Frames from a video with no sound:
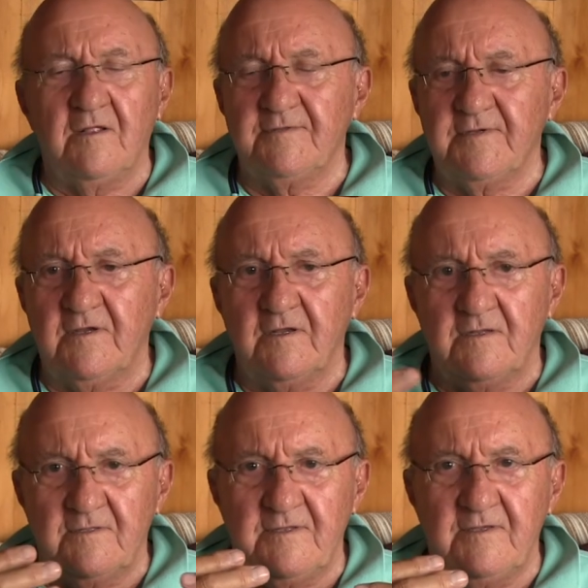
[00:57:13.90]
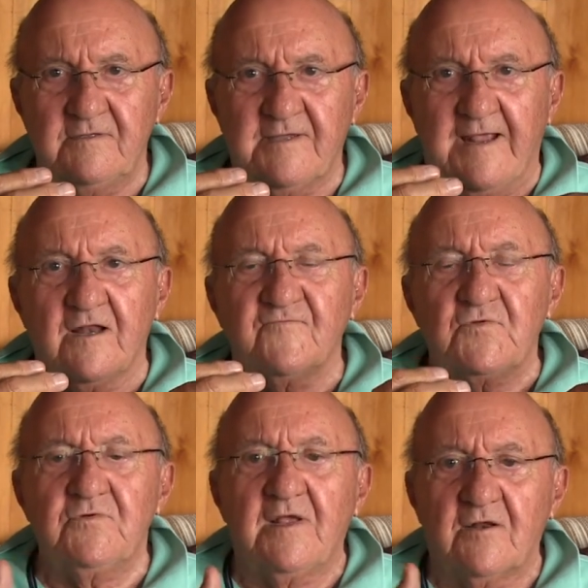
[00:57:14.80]
the, the title of
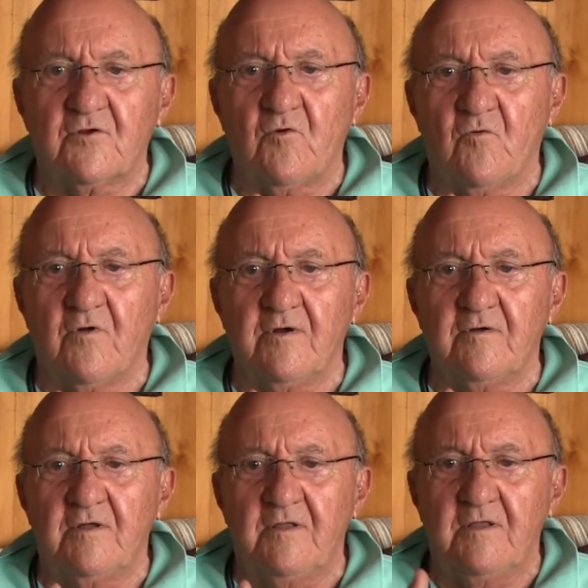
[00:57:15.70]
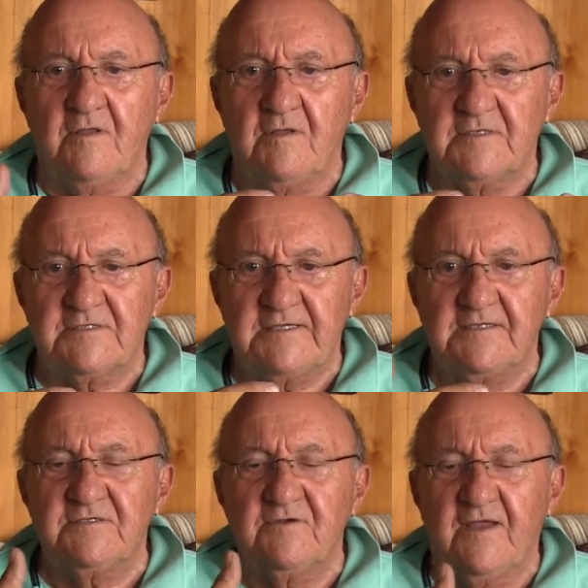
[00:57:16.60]
two yellow corn
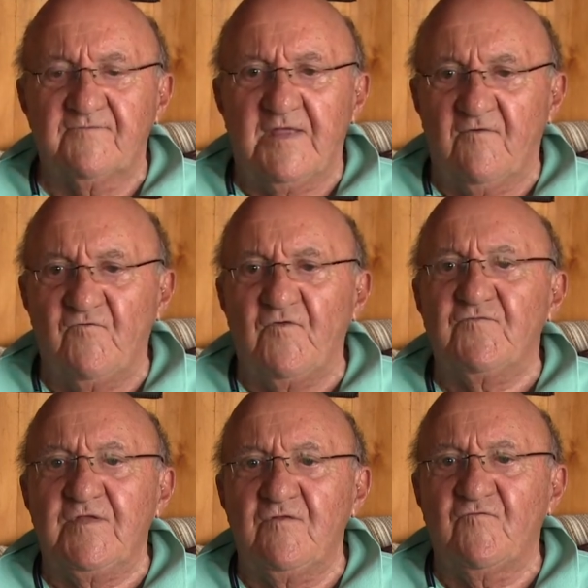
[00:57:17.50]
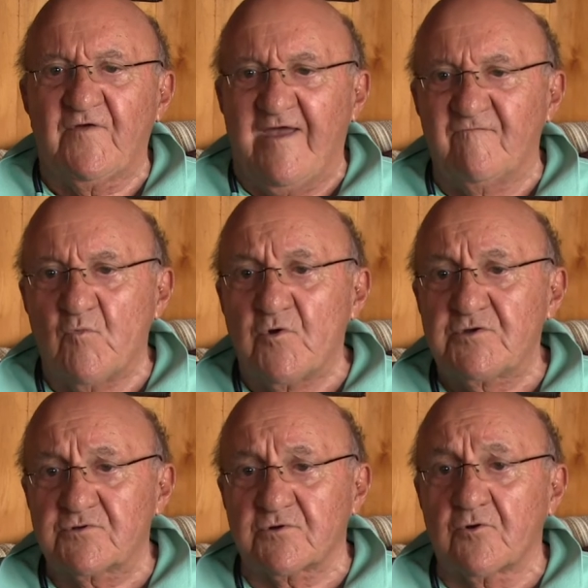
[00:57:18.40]
says you have to have 15.5
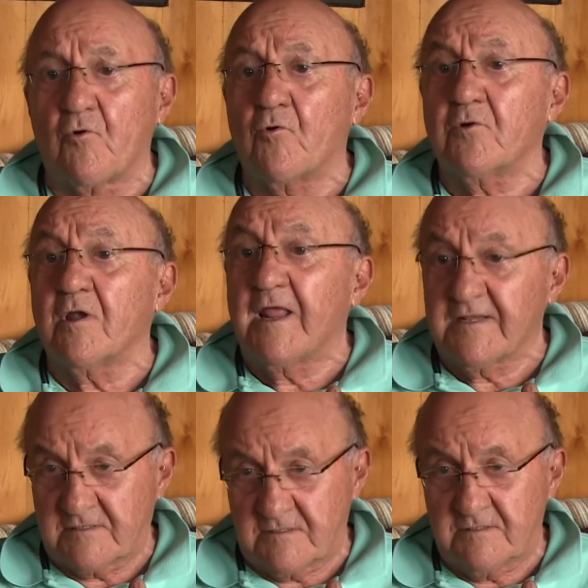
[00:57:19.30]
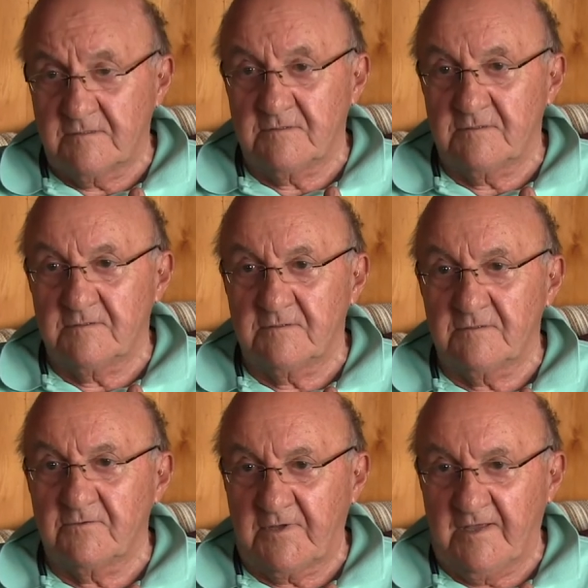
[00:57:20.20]
moisture or less,
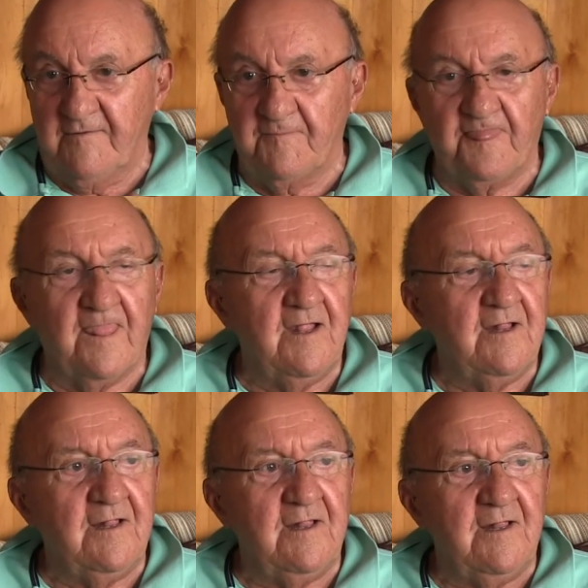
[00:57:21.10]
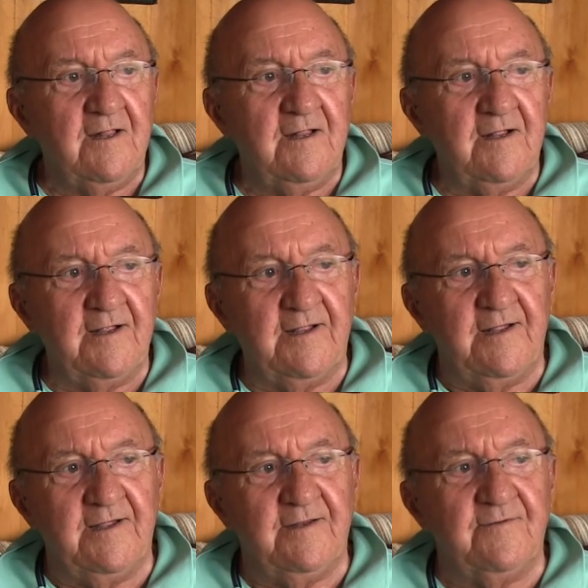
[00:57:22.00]
okay?
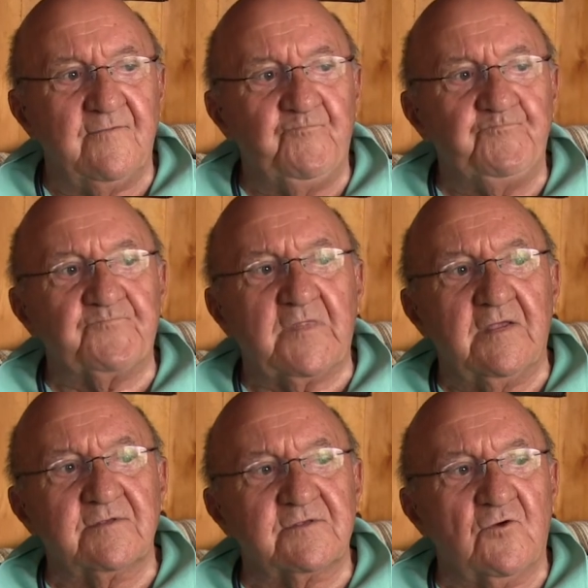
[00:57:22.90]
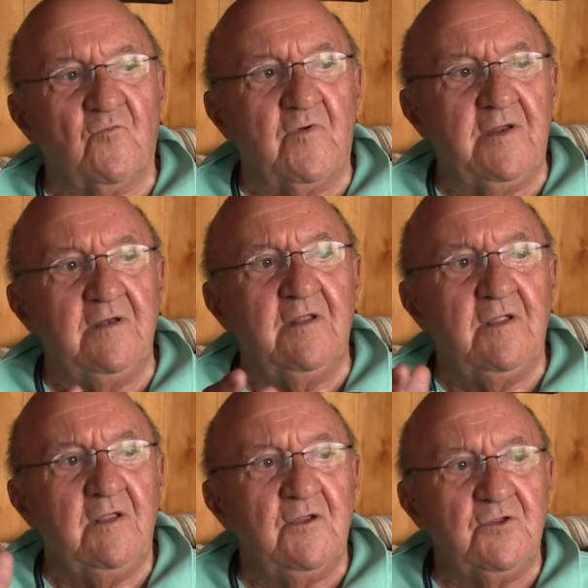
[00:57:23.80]
And so when
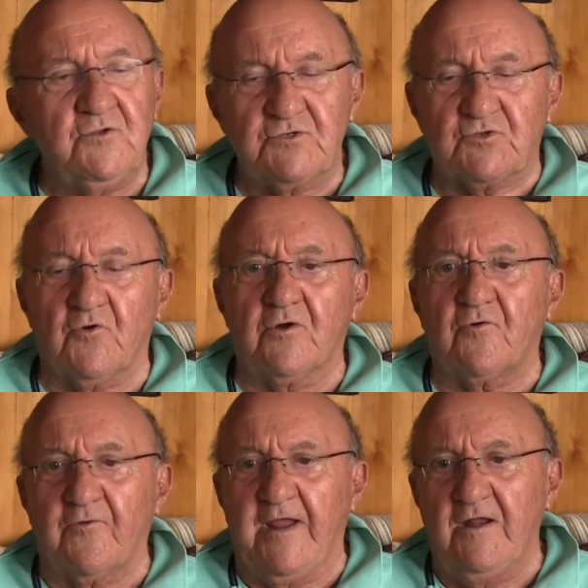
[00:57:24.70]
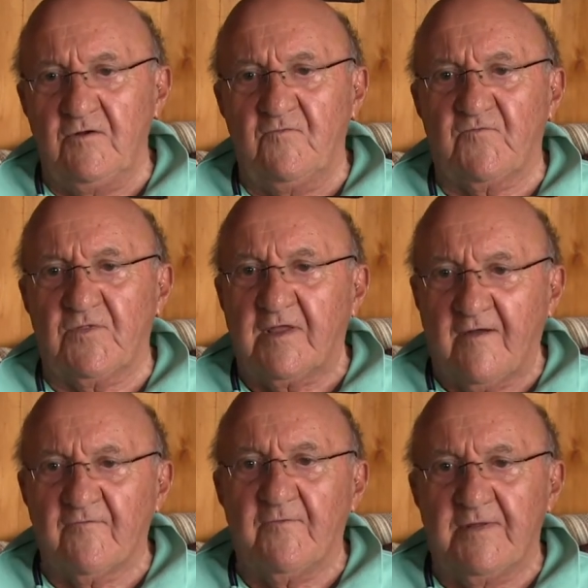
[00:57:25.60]
you store grain for the
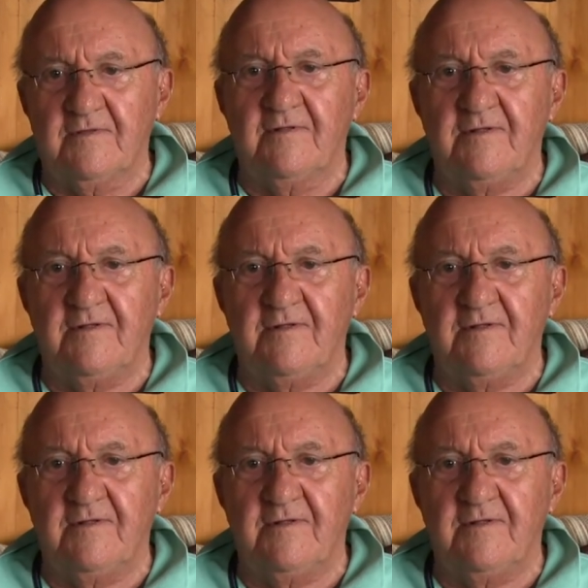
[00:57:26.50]
government,